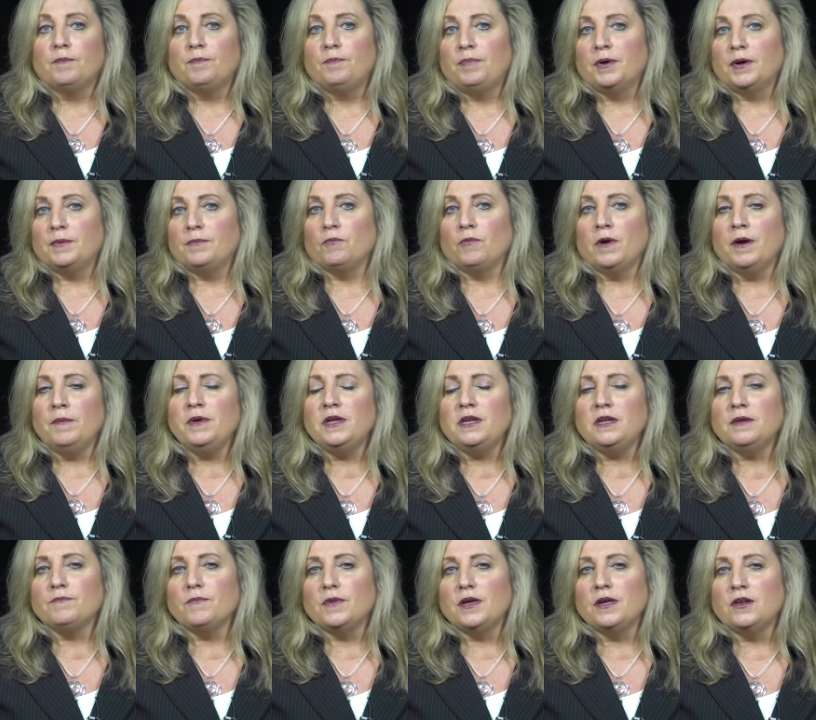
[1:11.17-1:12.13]
But
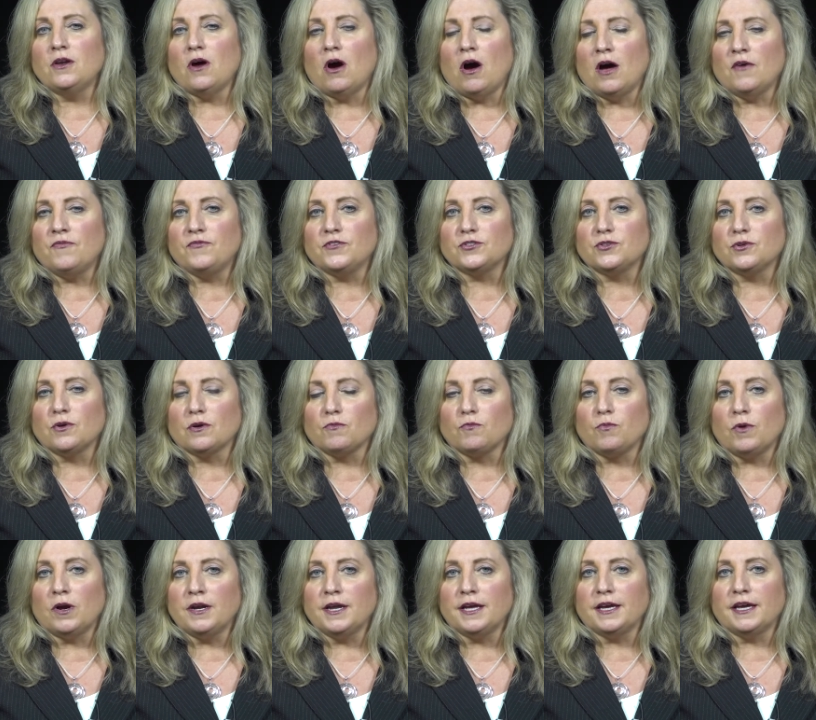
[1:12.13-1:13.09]
women in office who are
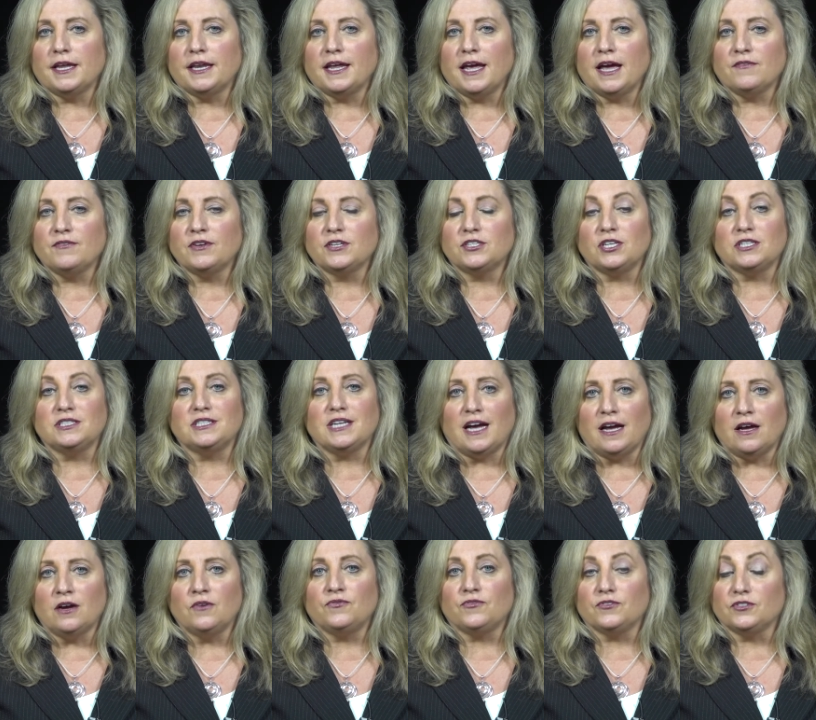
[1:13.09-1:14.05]
running and having to
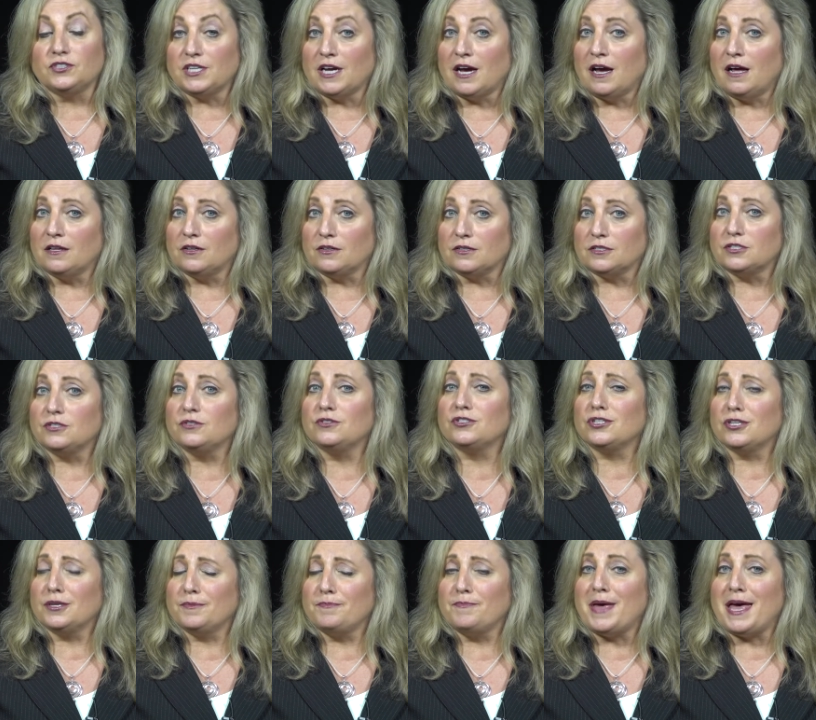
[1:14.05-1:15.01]
dial for dollars,
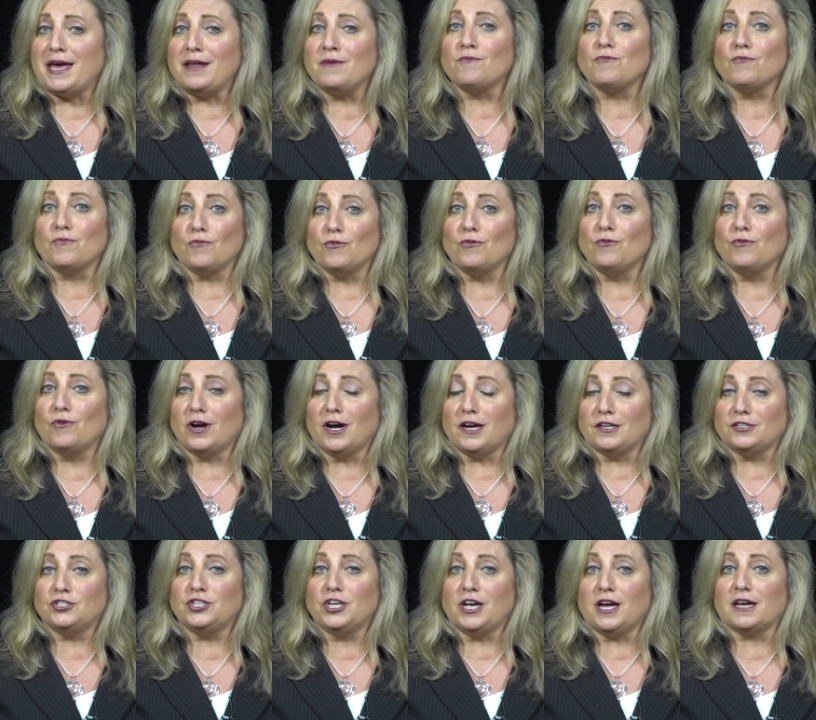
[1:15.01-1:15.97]
usually men who
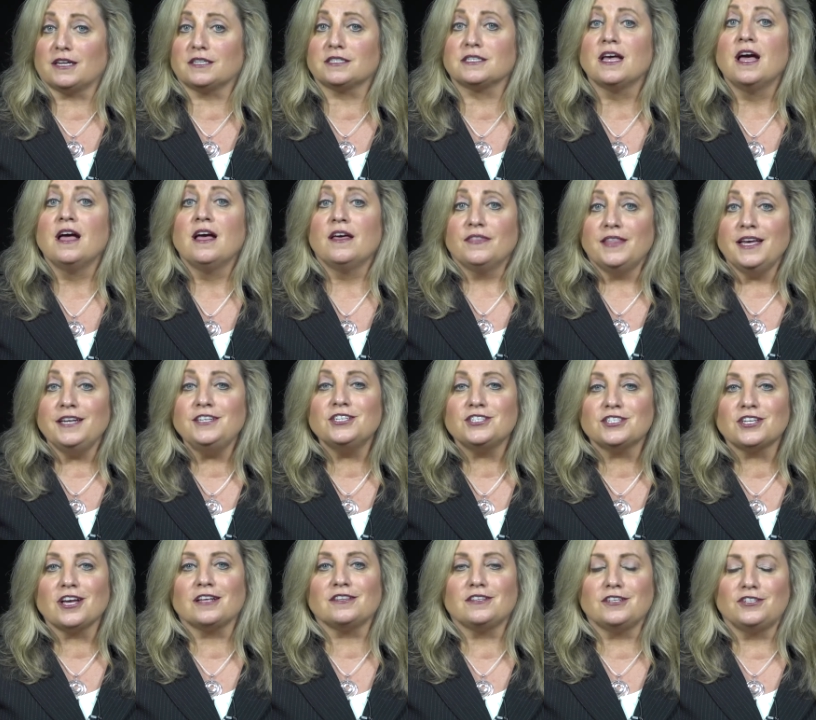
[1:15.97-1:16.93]
cut checks, they
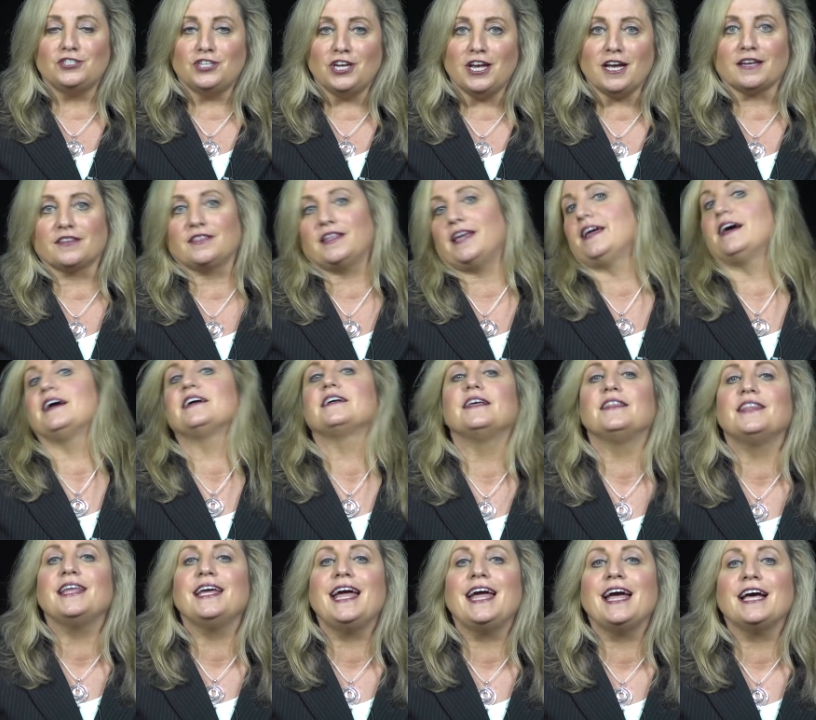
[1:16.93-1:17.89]
just cut the check.
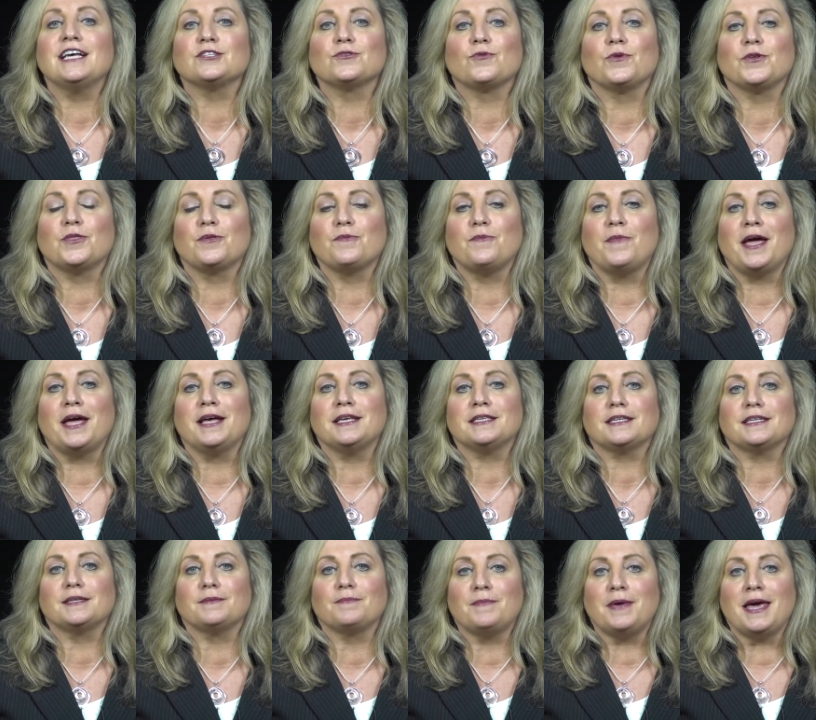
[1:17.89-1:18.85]
They ask what the
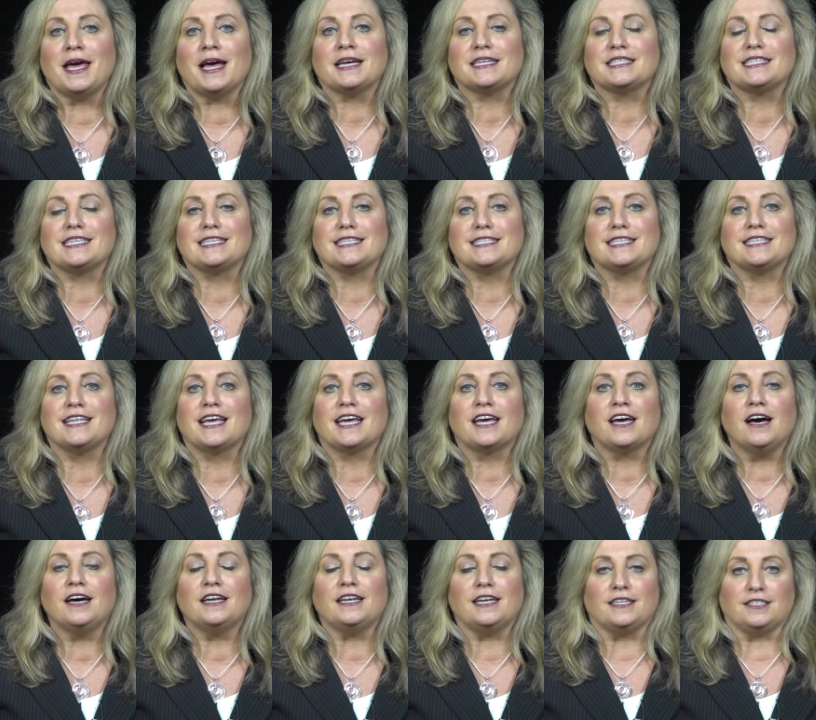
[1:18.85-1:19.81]
max is and they
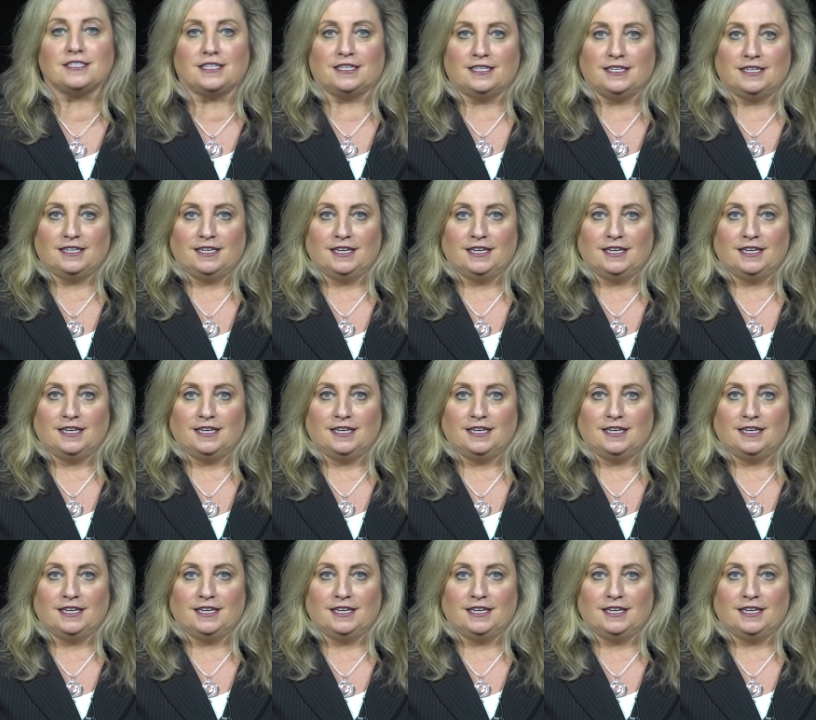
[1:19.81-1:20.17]
cut it.